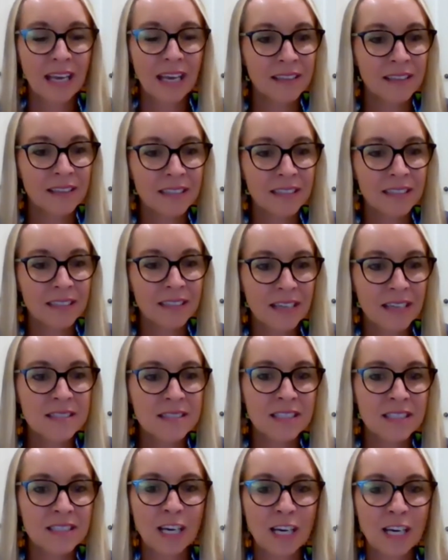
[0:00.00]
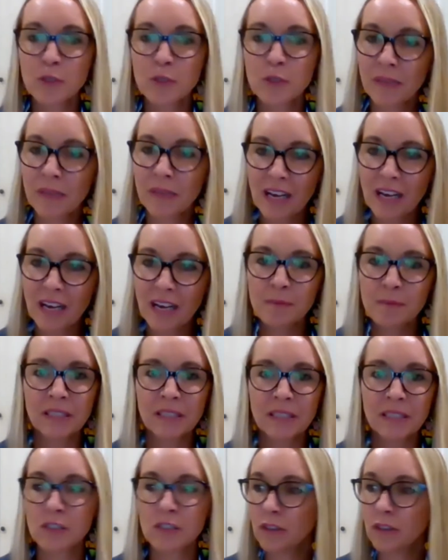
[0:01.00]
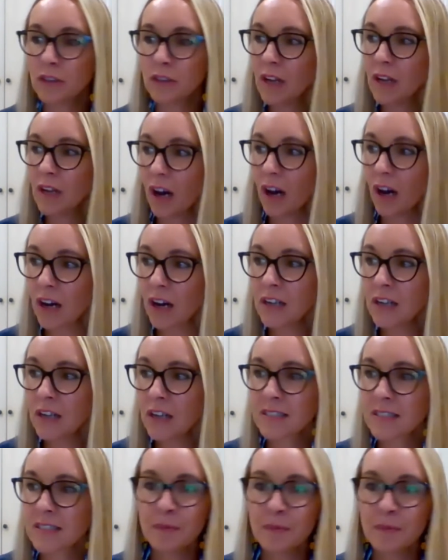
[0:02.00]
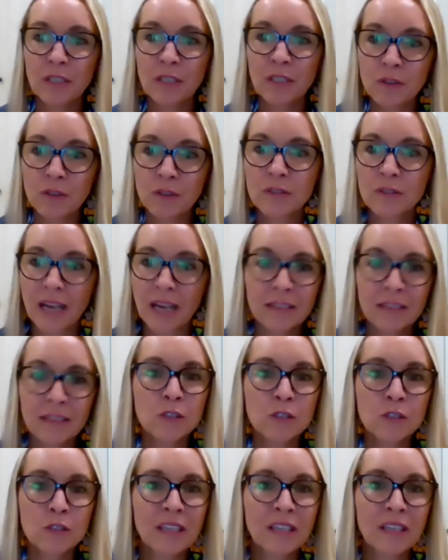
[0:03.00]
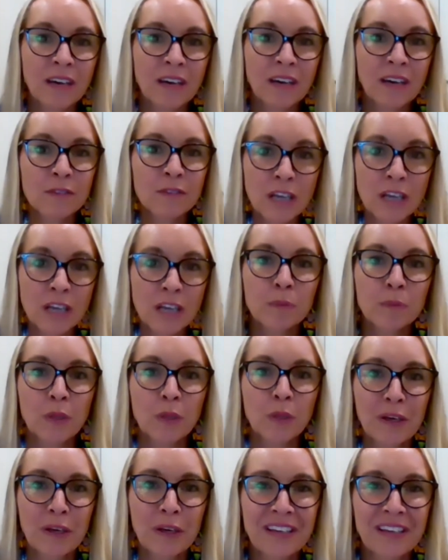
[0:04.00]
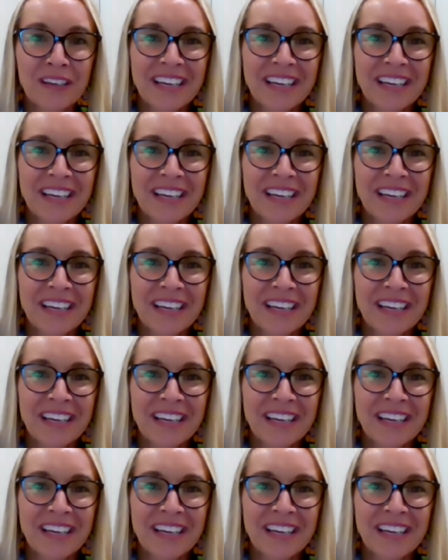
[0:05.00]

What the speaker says: And I think now's the time to be humble and to ask somebody who's under 25 to help you.